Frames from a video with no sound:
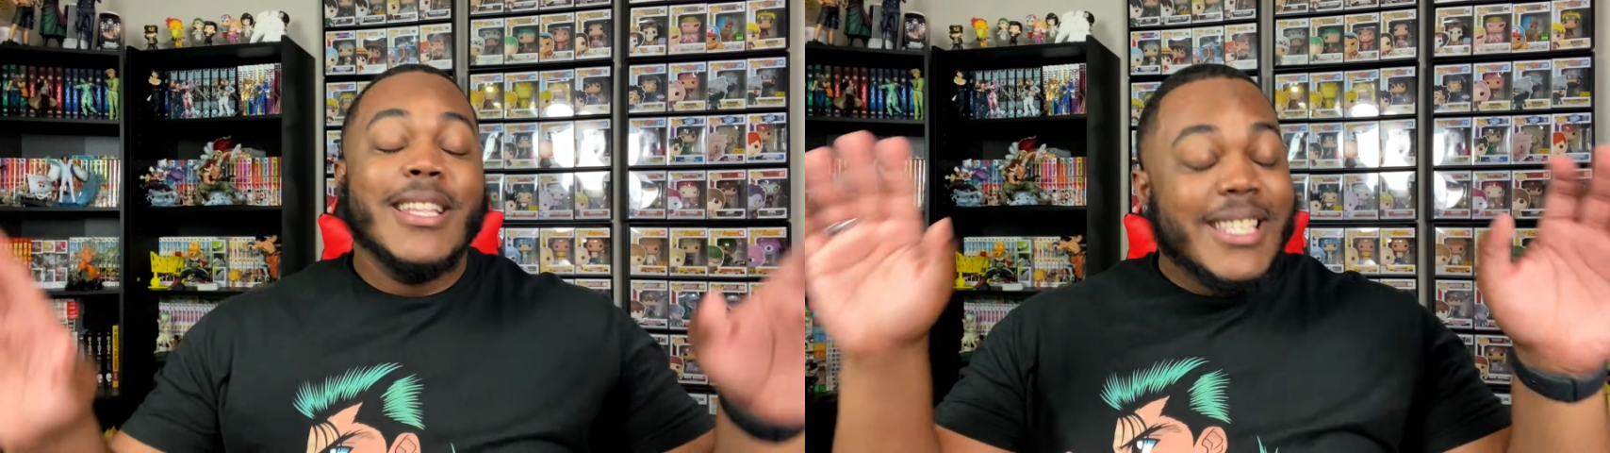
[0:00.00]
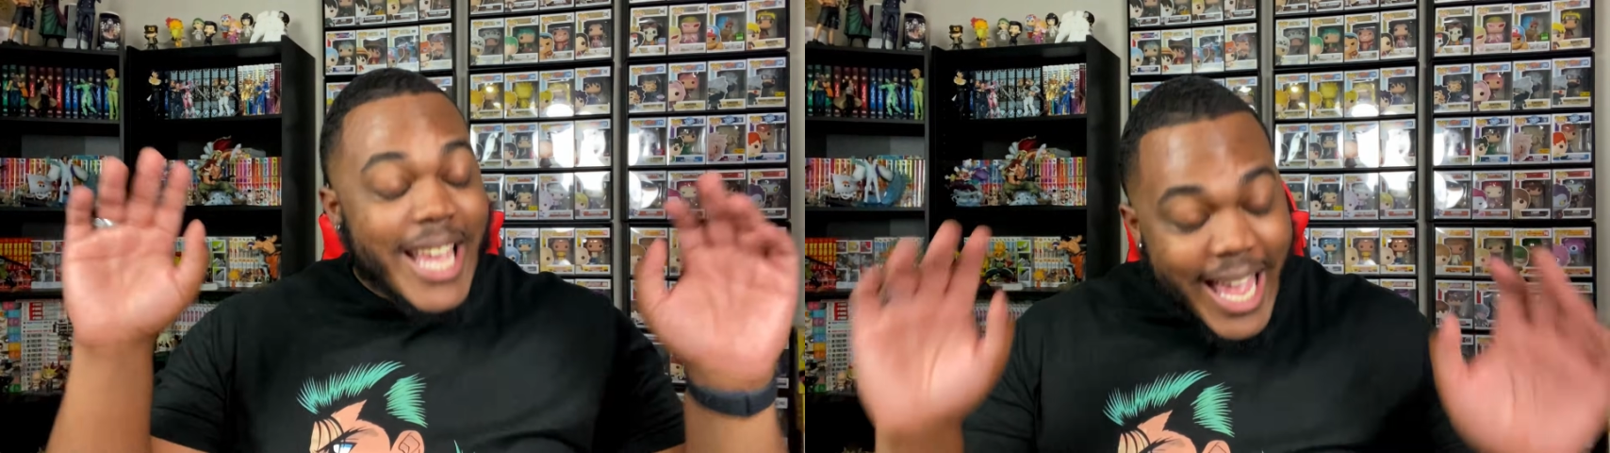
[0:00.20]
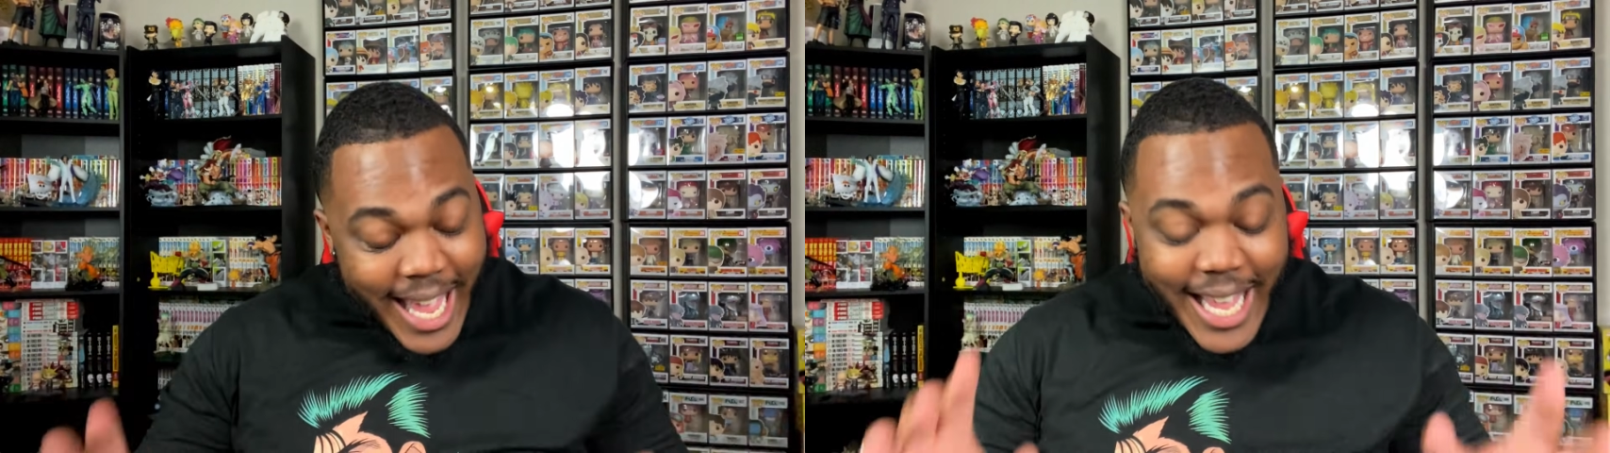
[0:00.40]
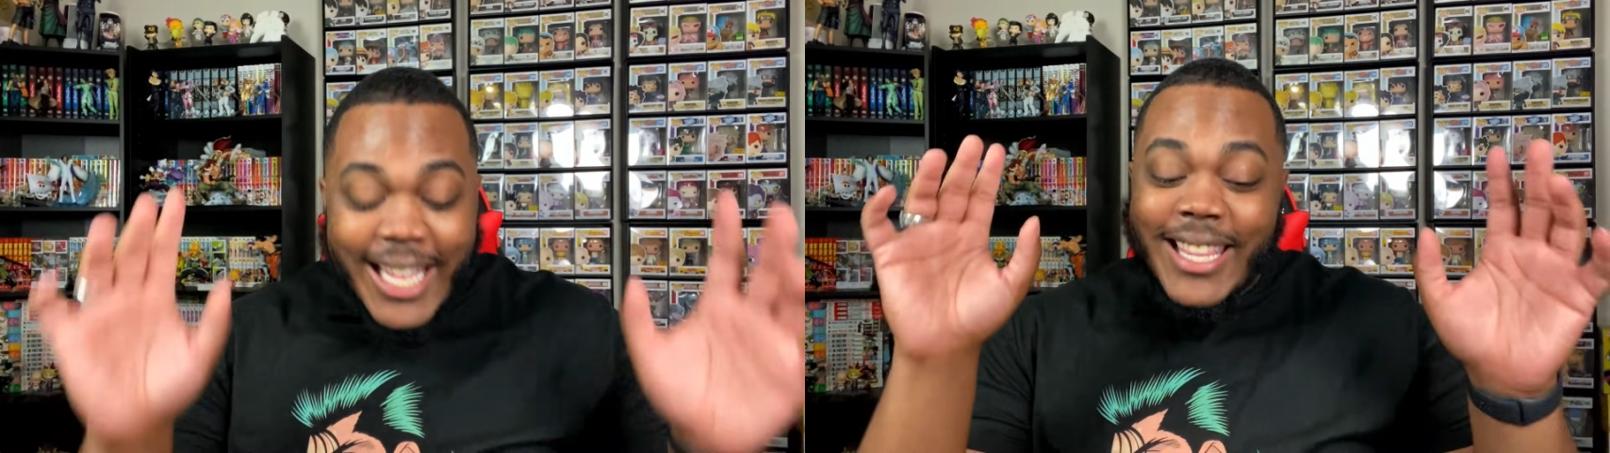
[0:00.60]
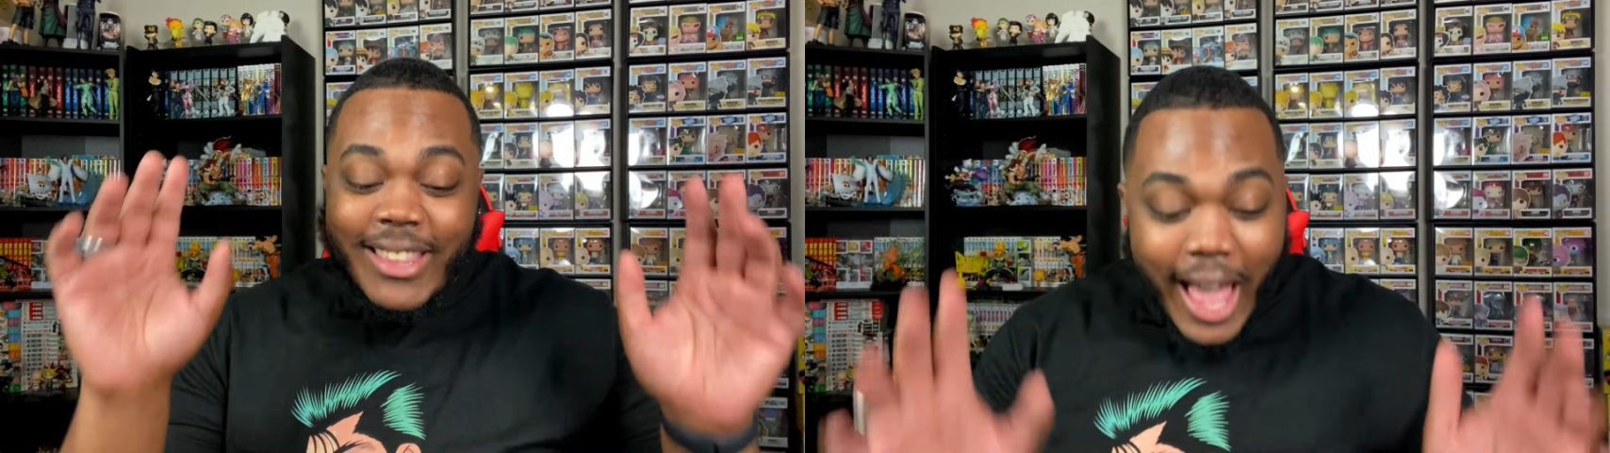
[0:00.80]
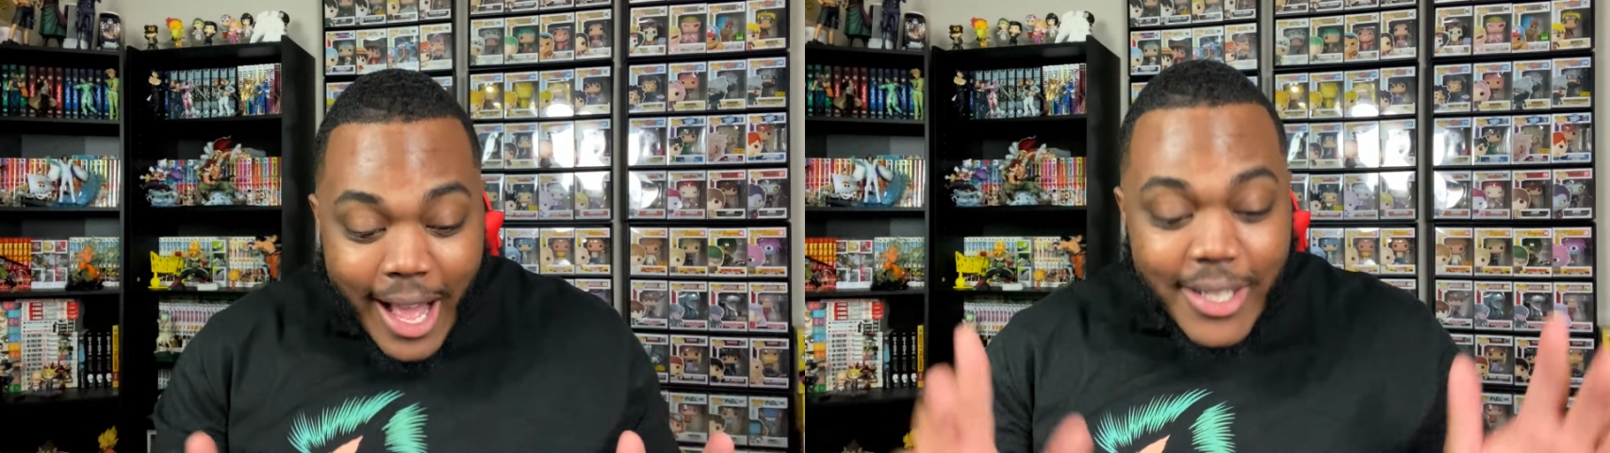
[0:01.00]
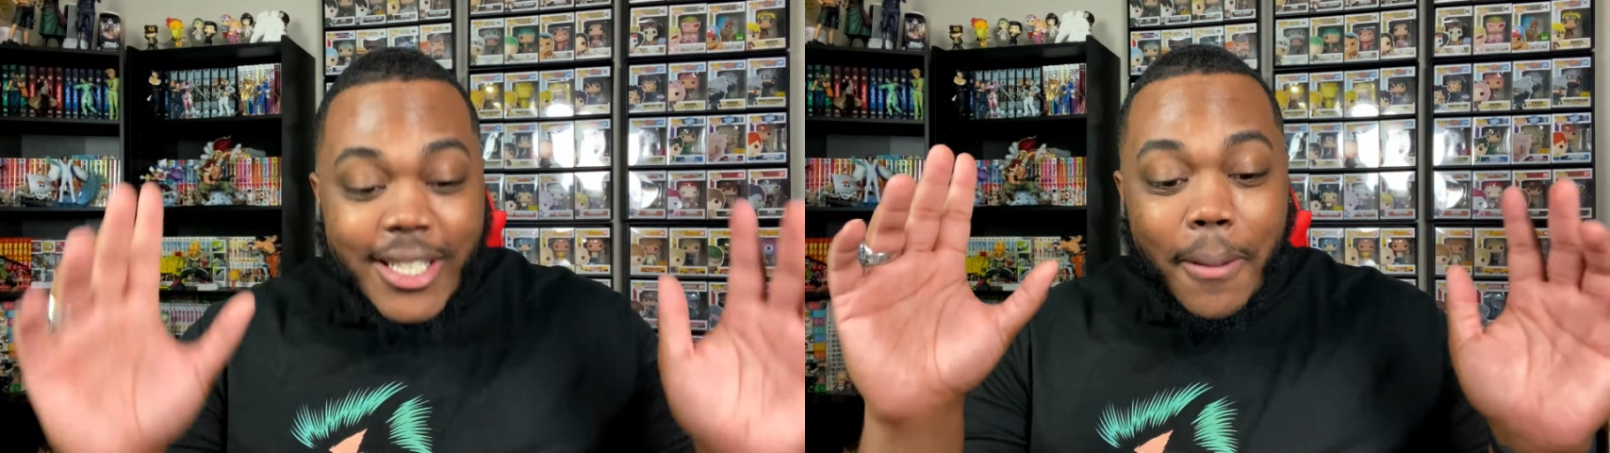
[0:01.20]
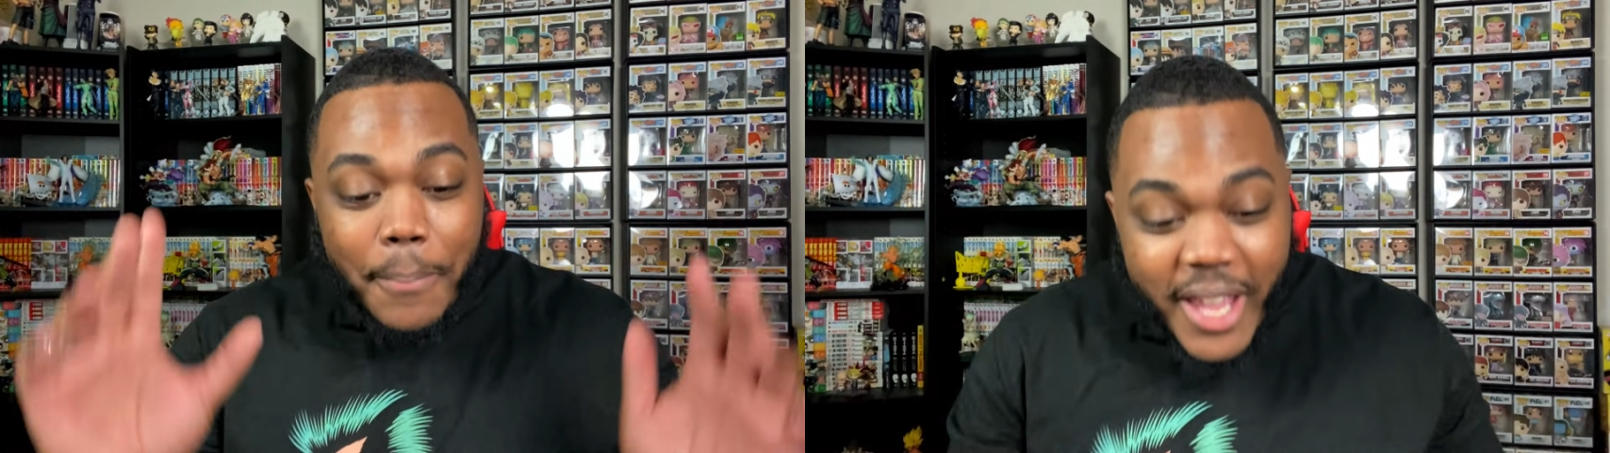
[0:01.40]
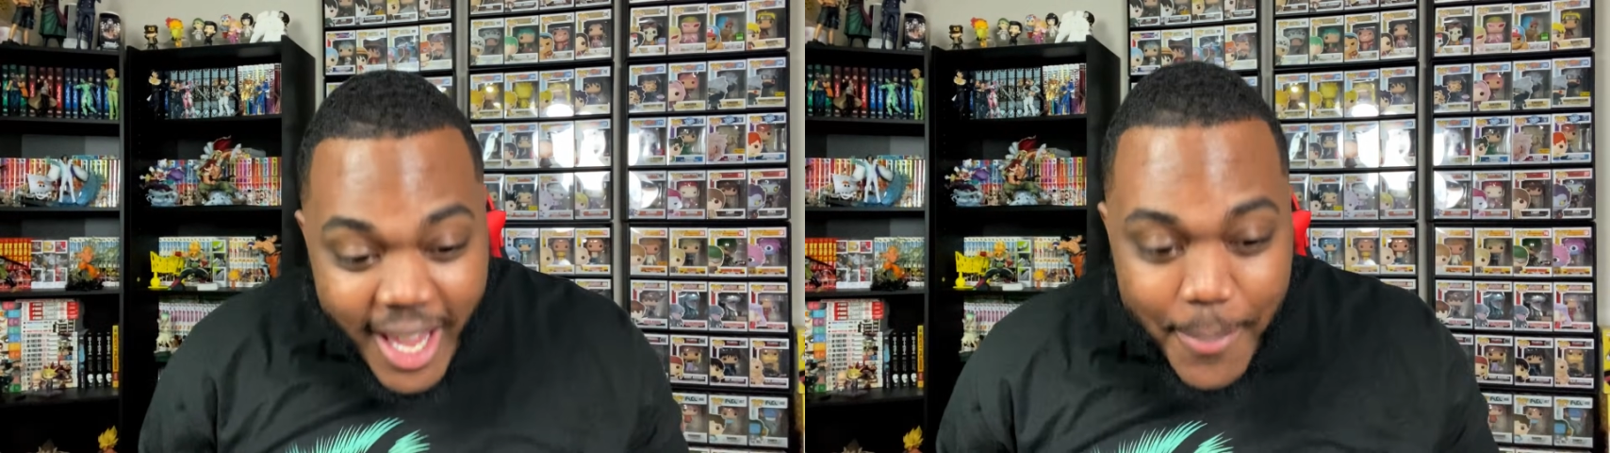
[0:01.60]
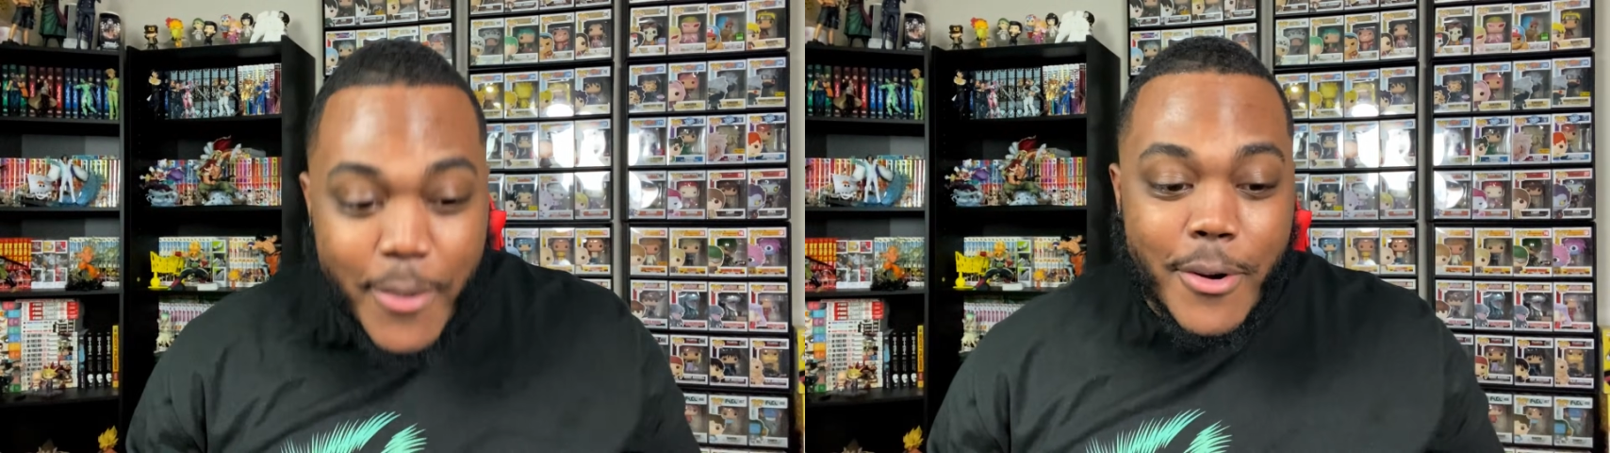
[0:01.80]
10,000
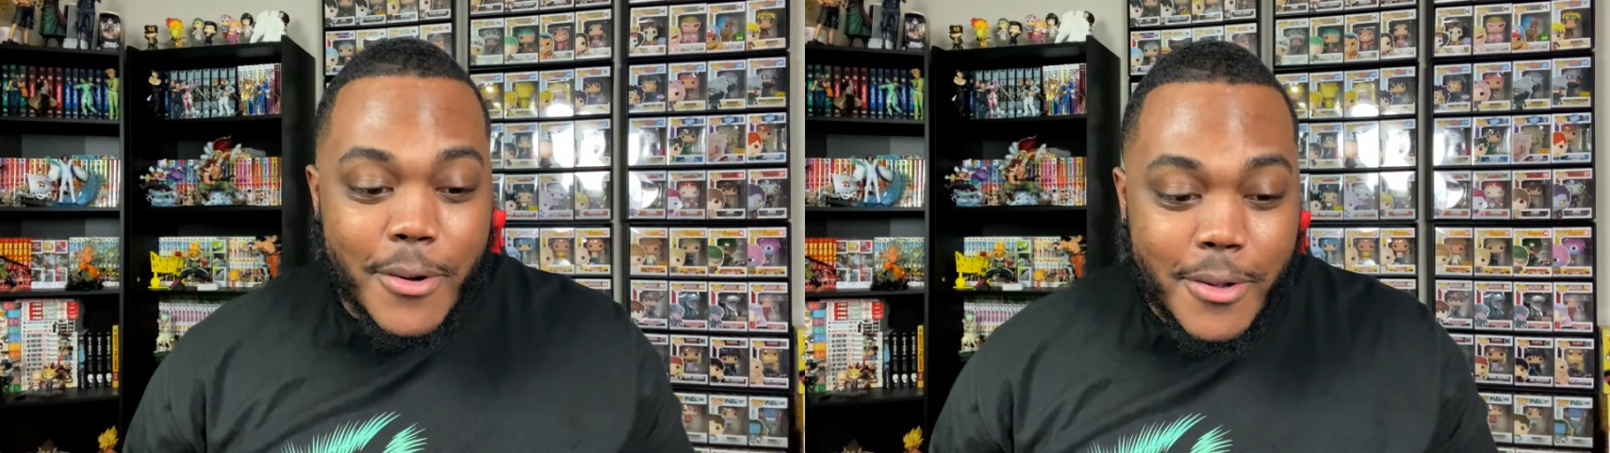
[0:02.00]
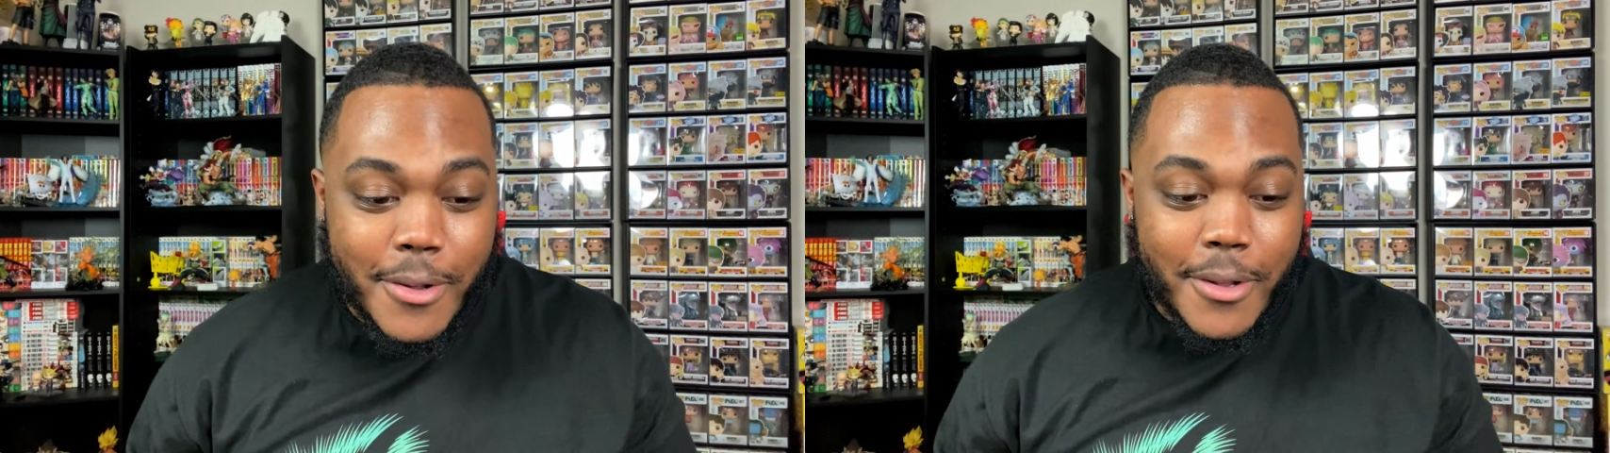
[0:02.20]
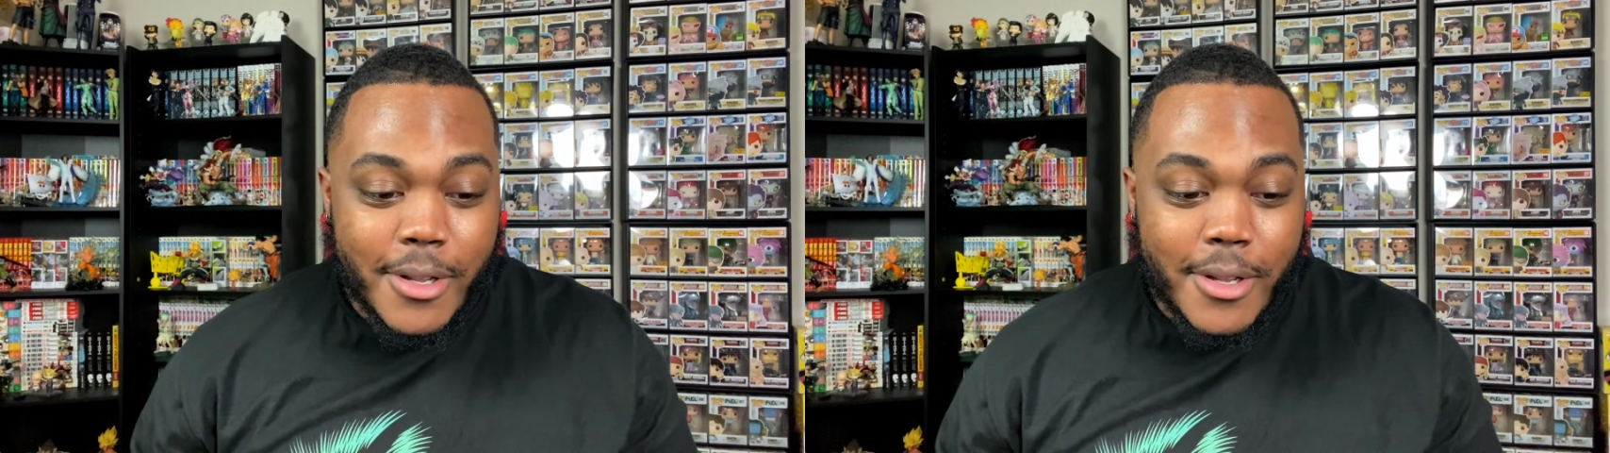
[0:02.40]
people